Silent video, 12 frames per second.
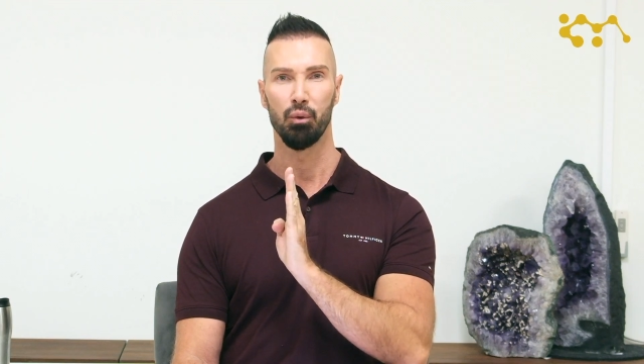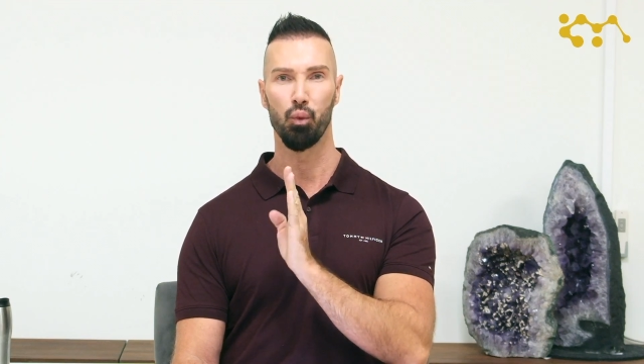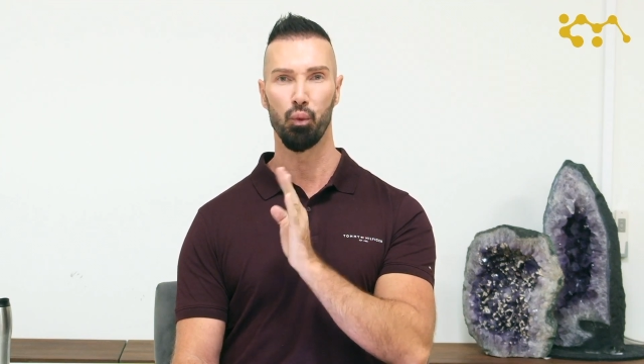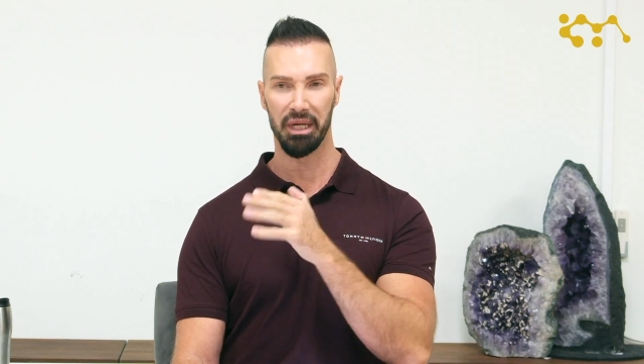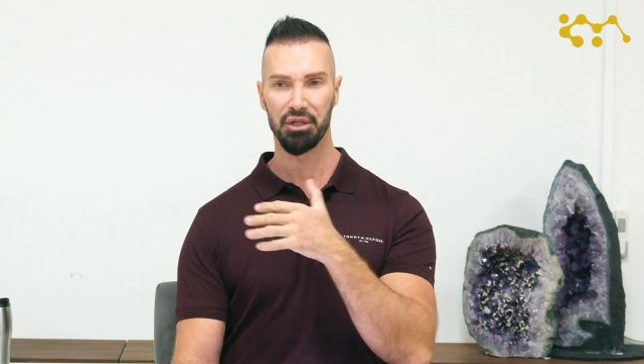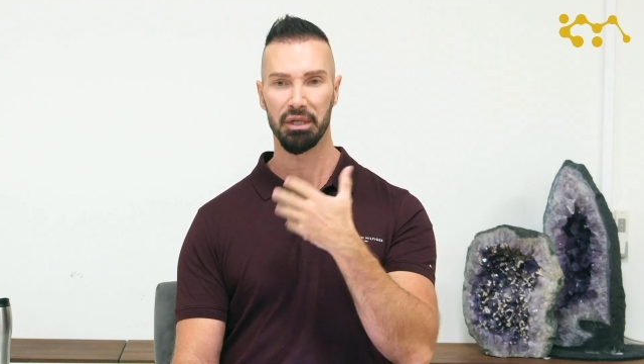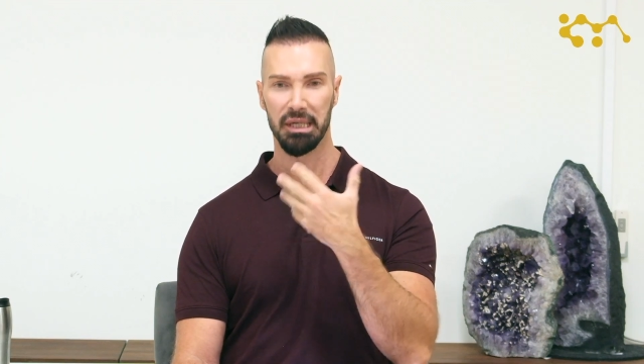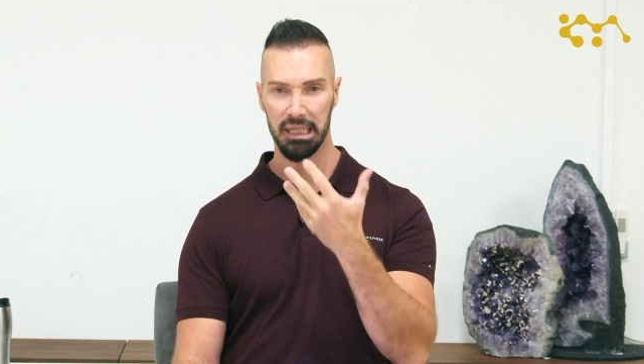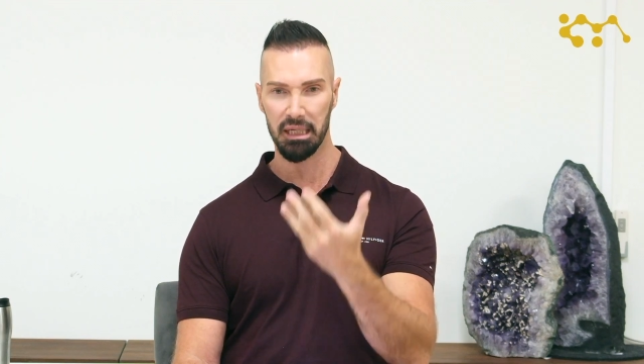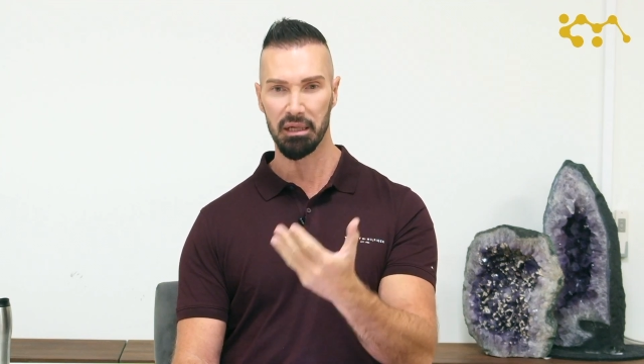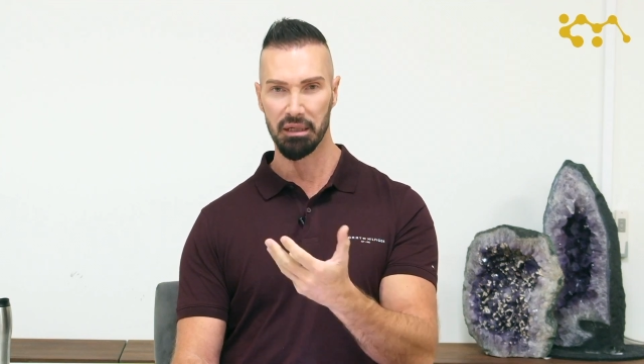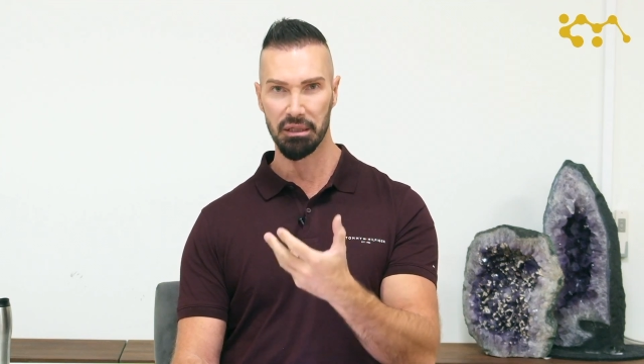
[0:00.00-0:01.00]
which
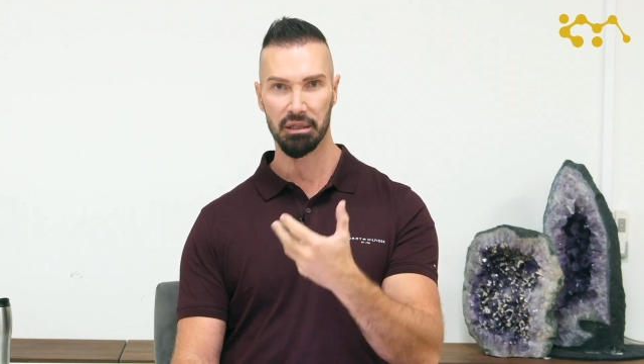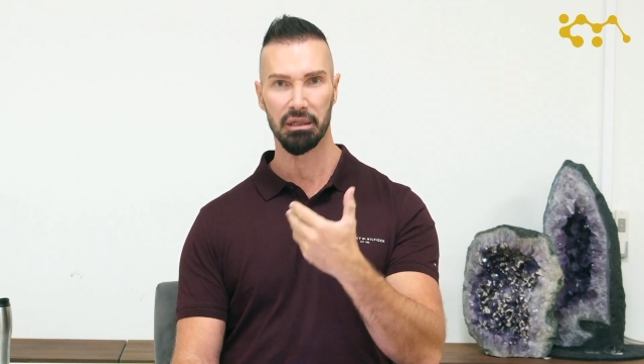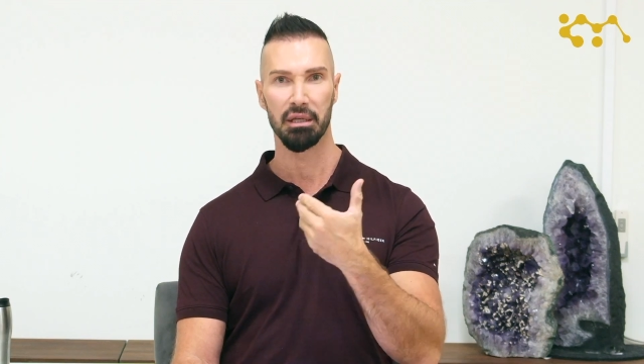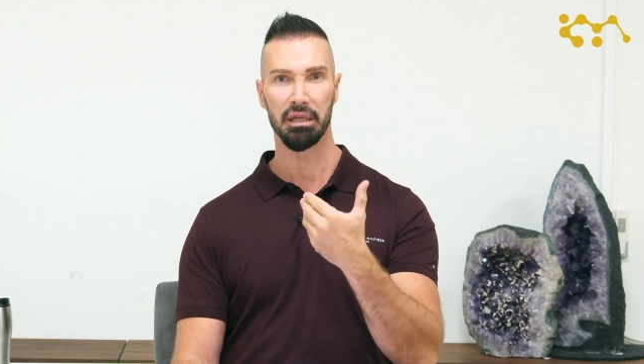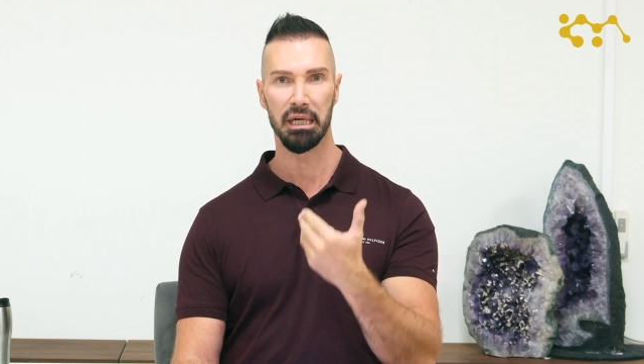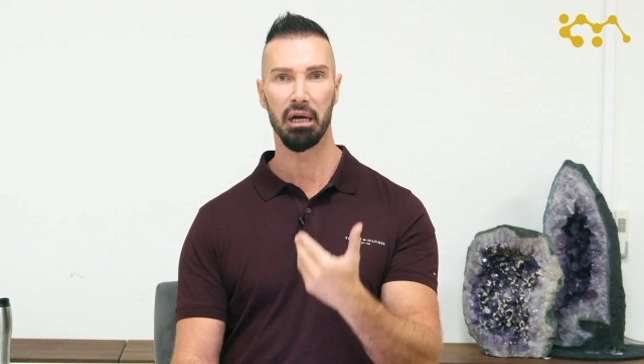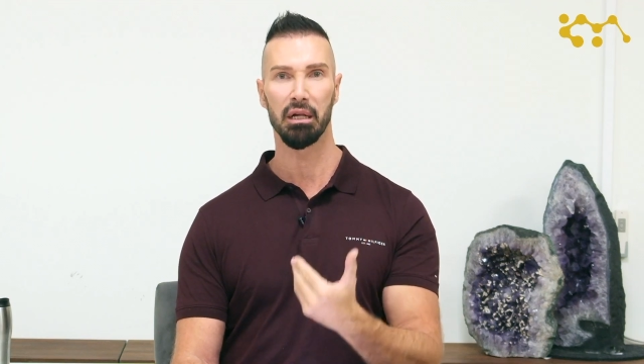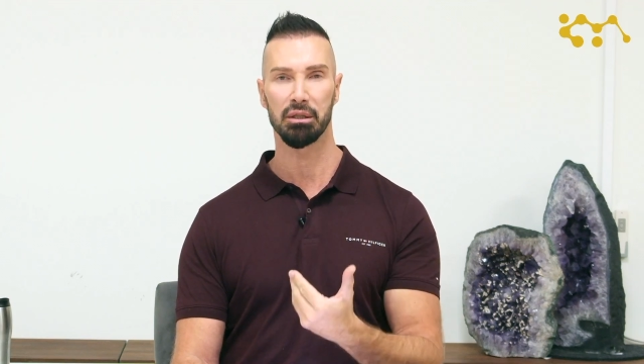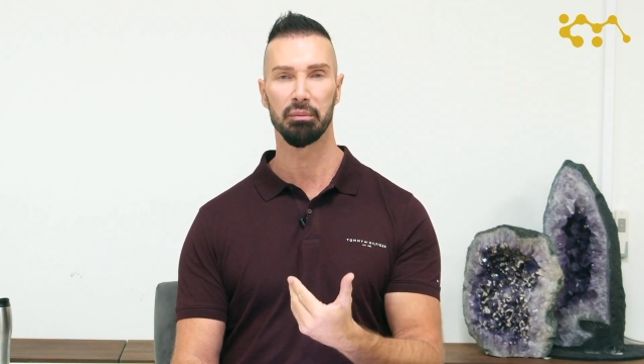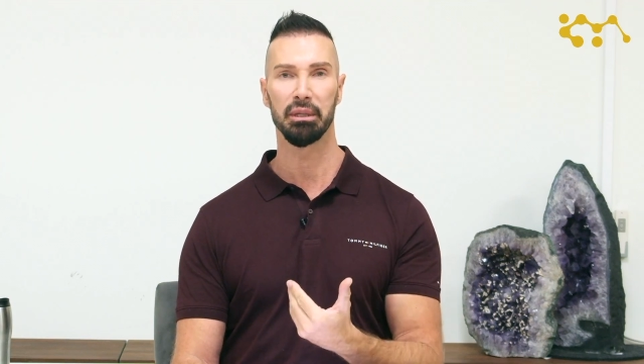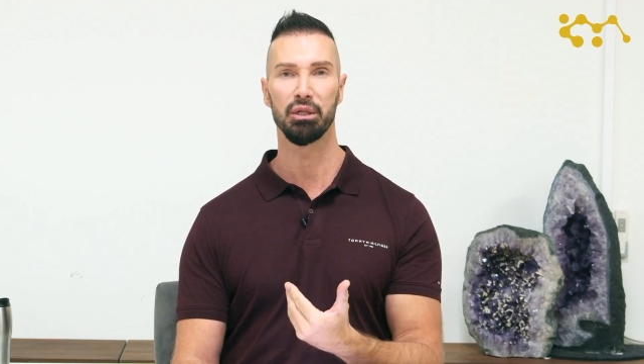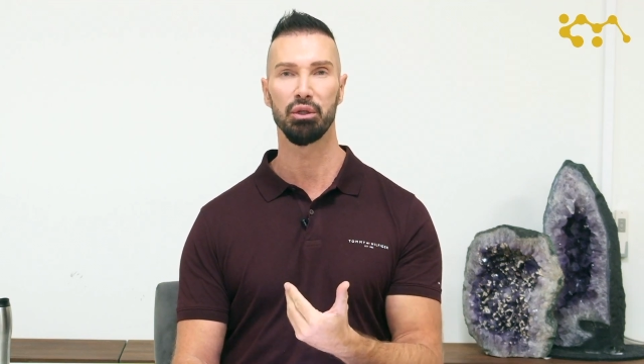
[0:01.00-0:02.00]
is the
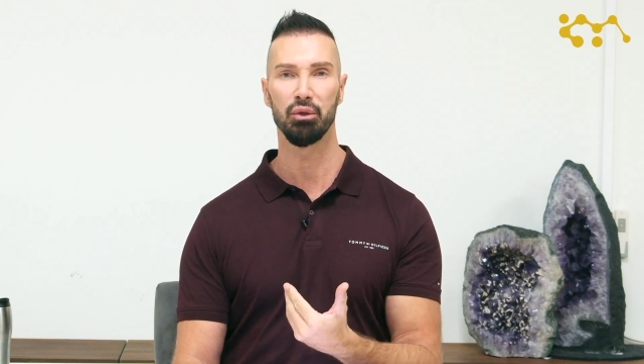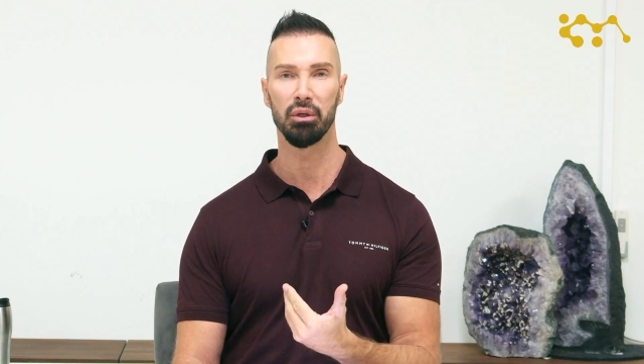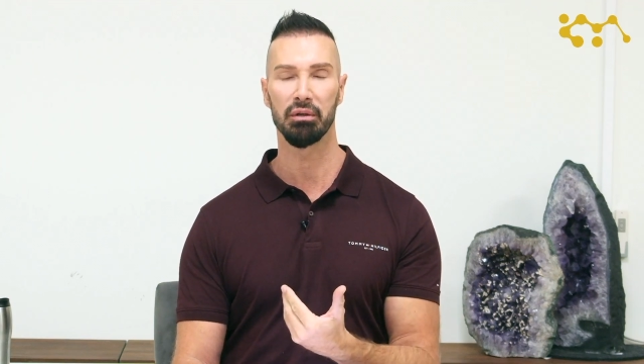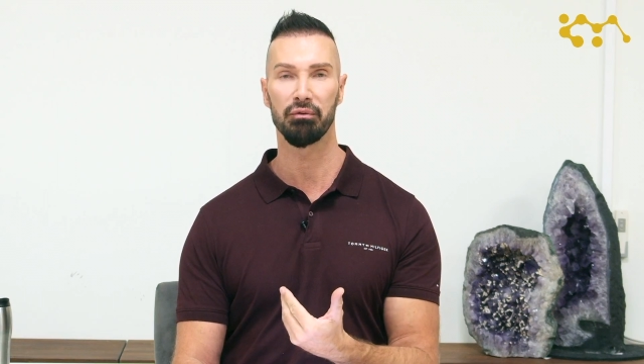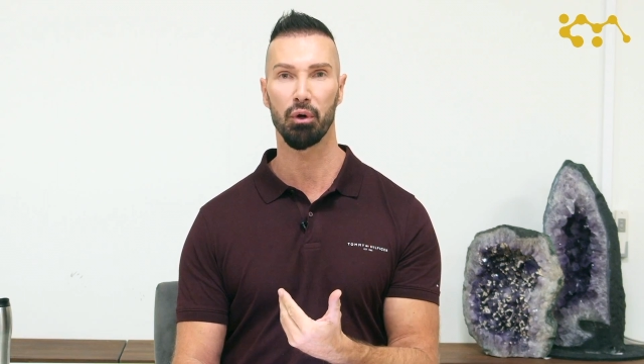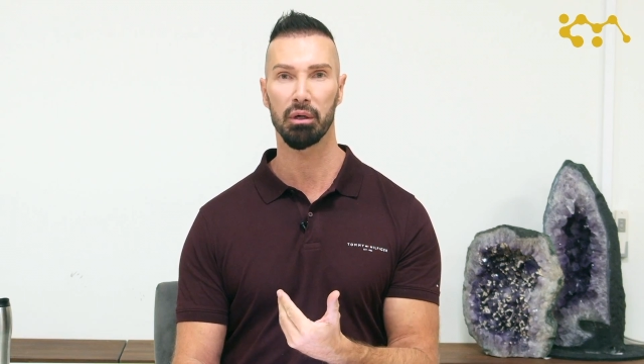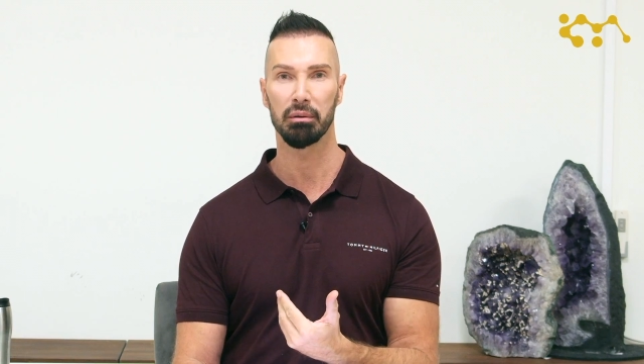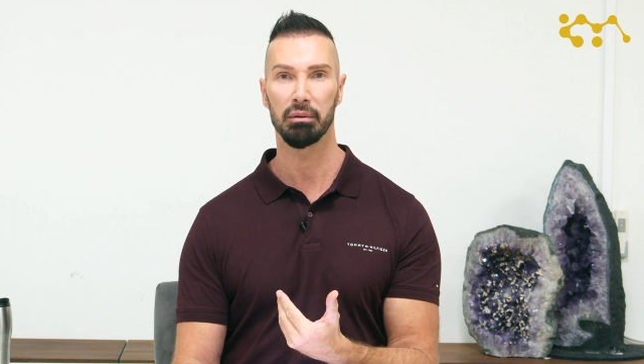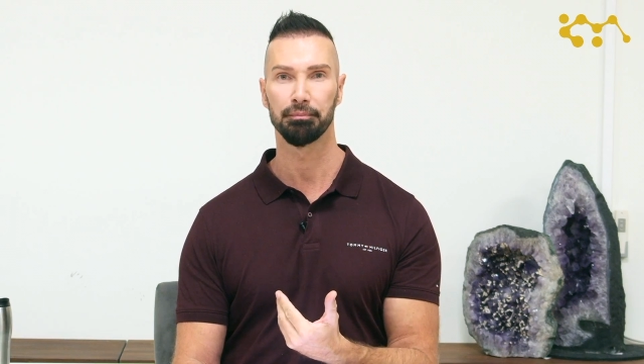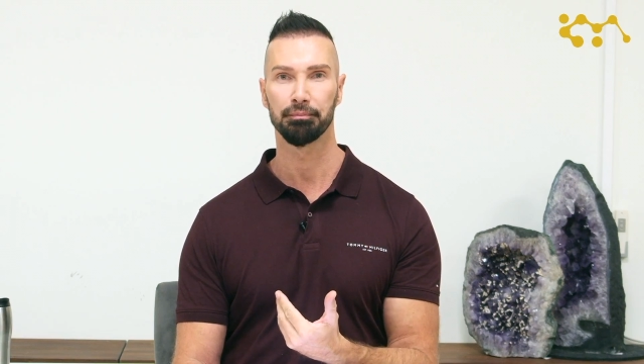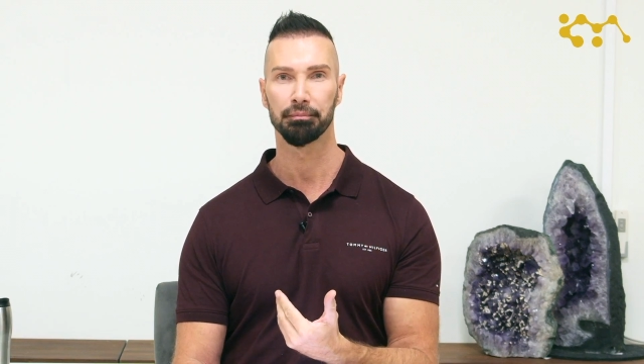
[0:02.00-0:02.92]
ultimate tuning fork.